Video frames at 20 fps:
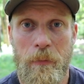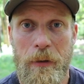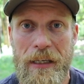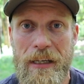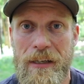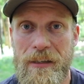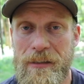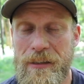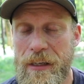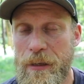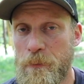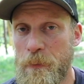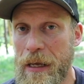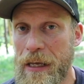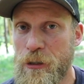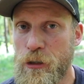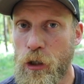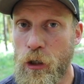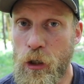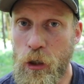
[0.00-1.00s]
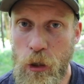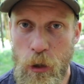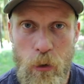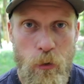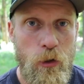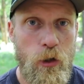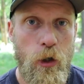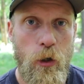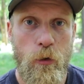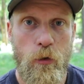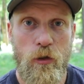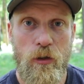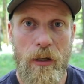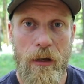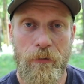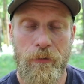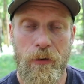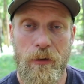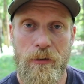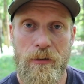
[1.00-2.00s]
because it makes a huge, huge
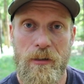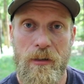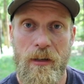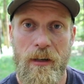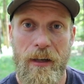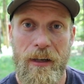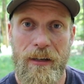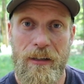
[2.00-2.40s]
difference.